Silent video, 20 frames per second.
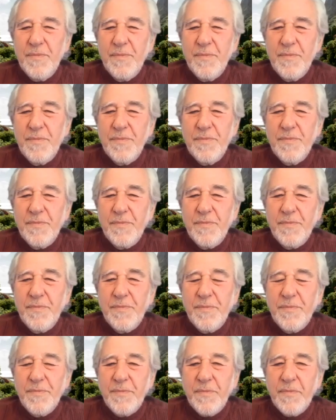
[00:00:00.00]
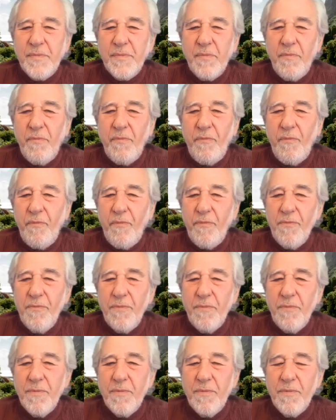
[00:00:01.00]

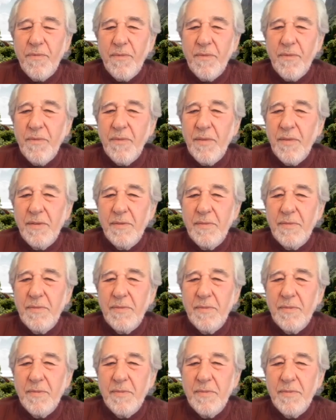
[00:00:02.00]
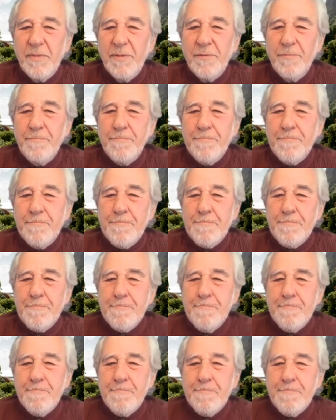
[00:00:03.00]

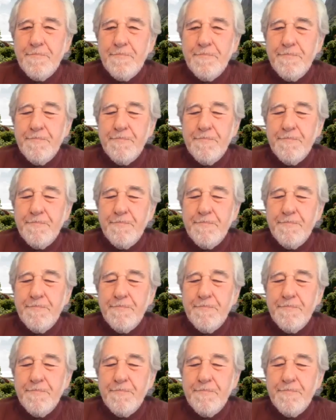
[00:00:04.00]
No words are spoken by the person on screen.